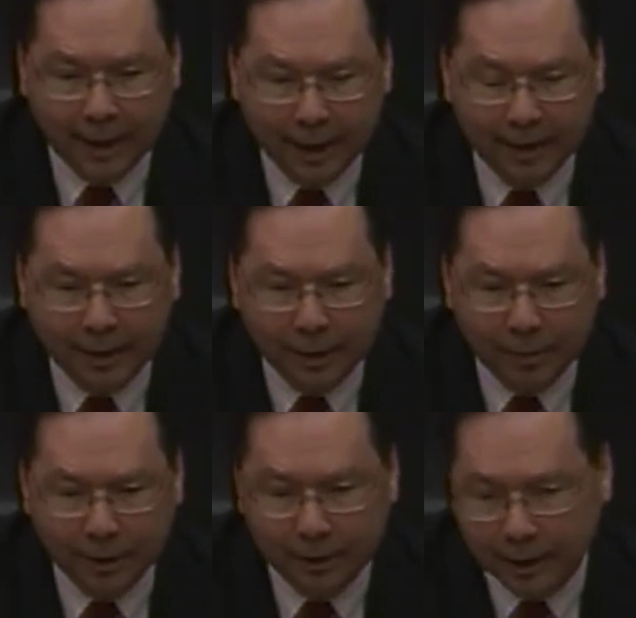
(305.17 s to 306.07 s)
that,
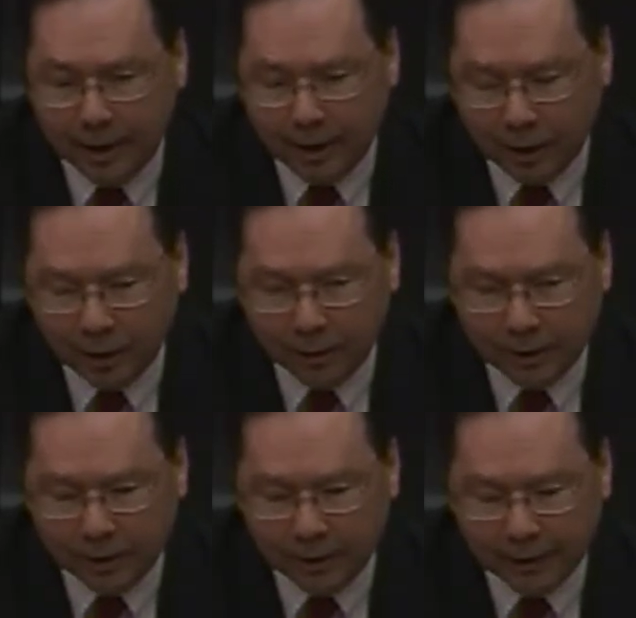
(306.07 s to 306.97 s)
but
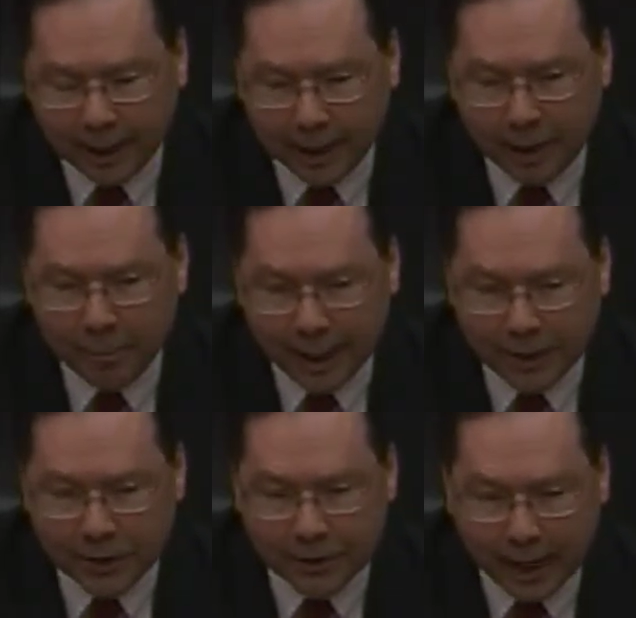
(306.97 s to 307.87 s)
they
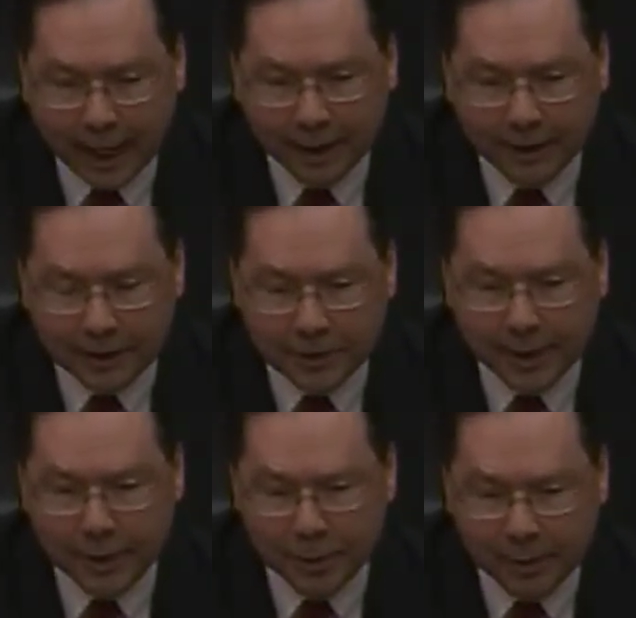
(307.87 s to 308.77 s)
based that
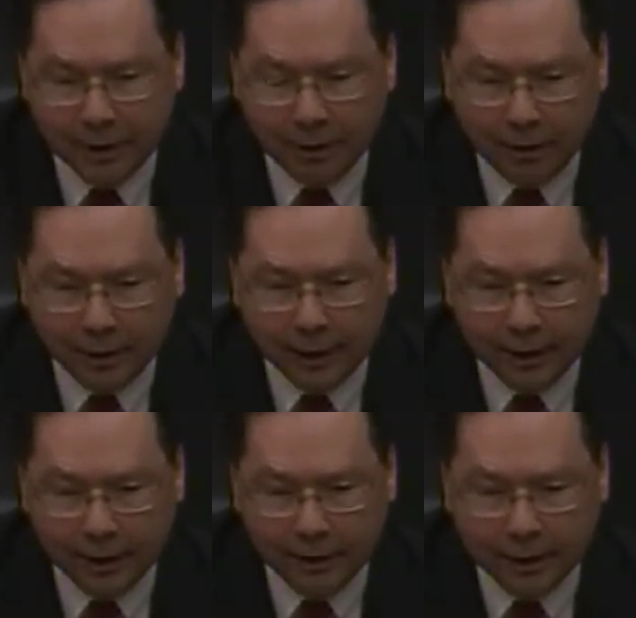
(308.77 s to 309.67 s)
assessment on
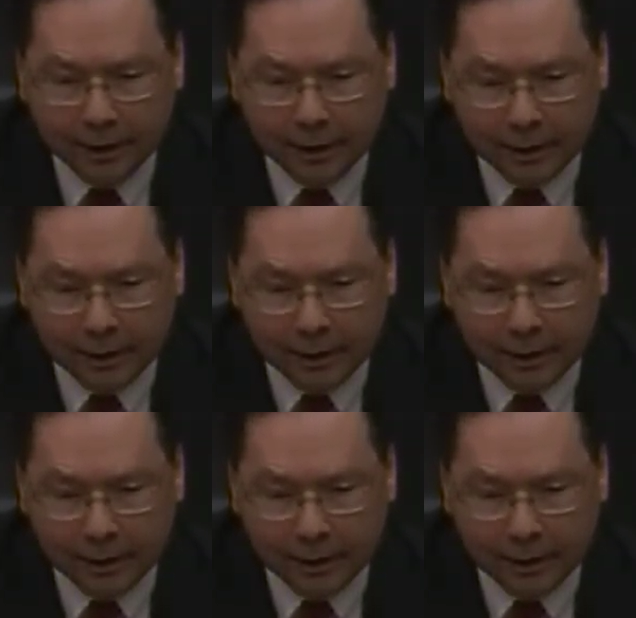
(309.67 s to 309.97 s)
a